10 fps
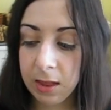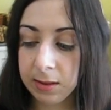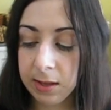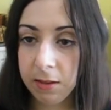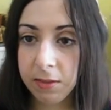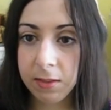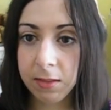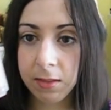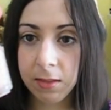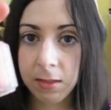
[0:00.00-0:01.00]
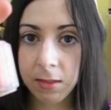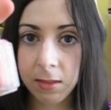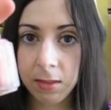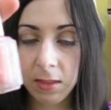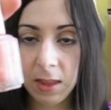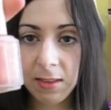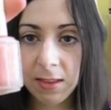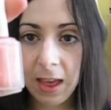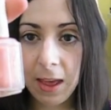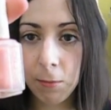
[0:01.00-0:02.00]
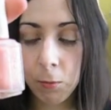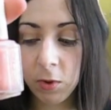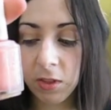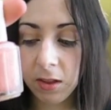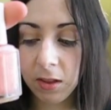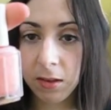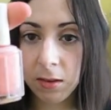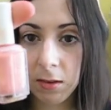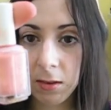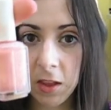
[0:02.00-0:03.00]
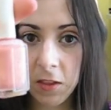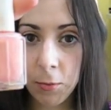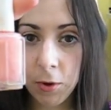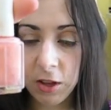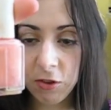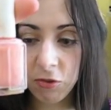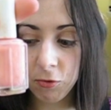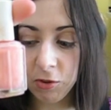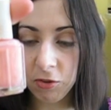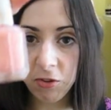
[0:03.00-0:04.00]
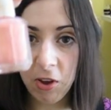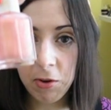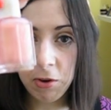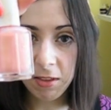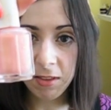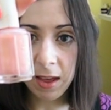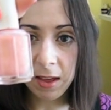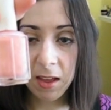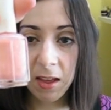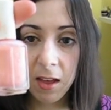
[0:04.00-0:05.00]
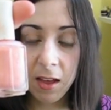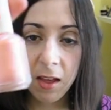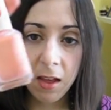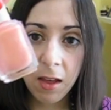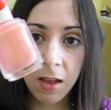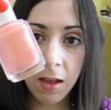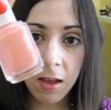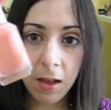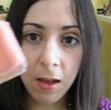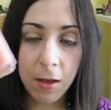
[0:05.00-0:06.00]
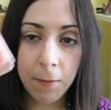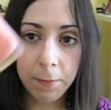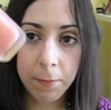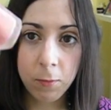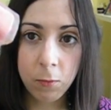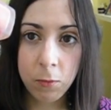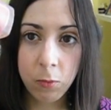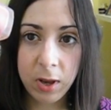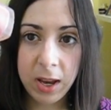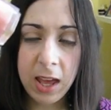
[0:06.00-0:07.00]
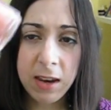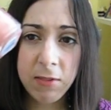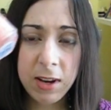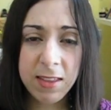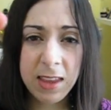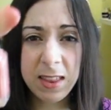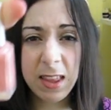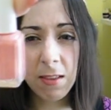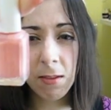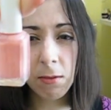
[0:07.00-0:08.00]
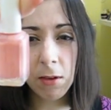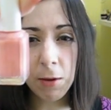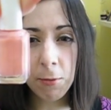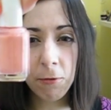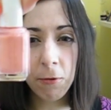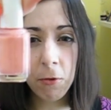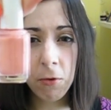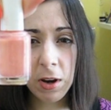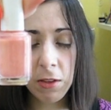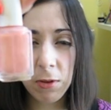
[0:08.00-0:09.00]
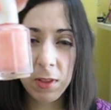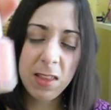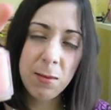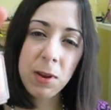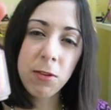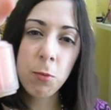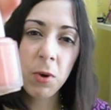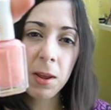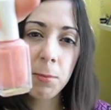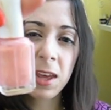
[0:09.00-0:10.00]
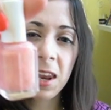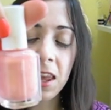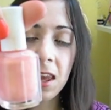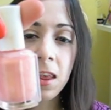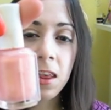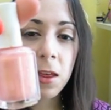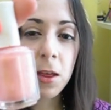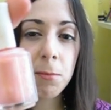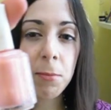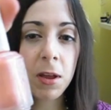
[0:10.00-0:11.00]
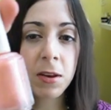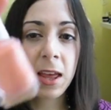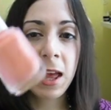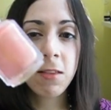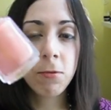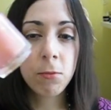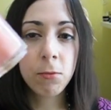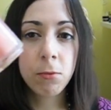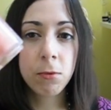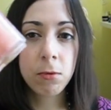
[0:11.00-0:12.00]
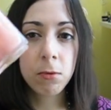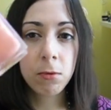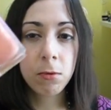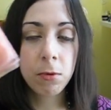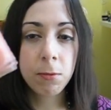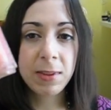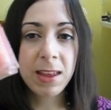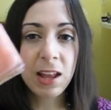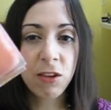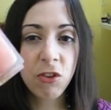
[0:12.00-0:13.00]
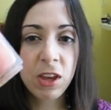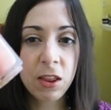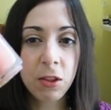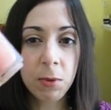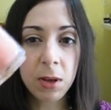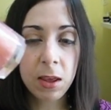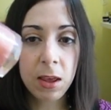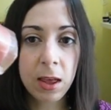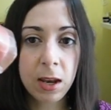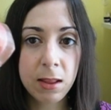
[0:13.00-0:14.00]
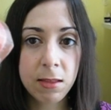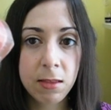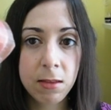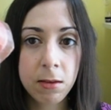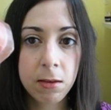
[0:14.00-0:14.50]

Now this came with another polish which I'll show you in a sec, and I hadn't really seen this colour before, and I thought it was similar to one I'm giving, but it has a metallic sheen to it, and it's